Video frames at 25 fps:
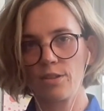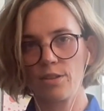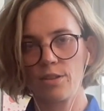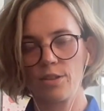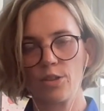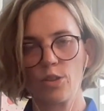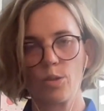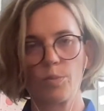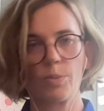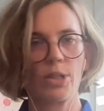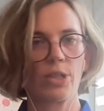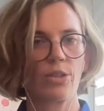
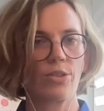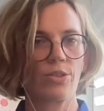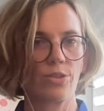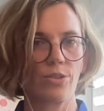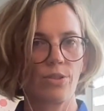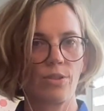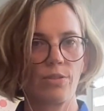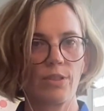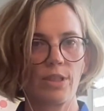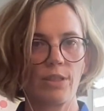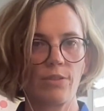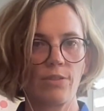the European
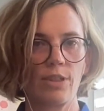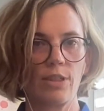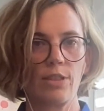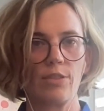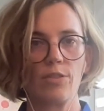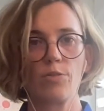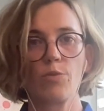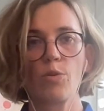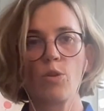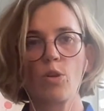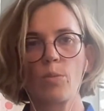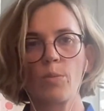Conservative and
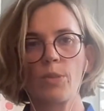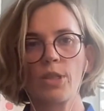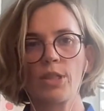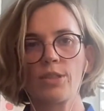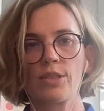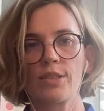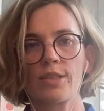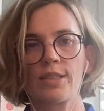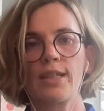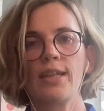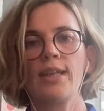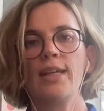
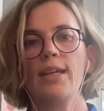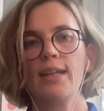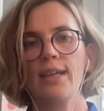Reformists,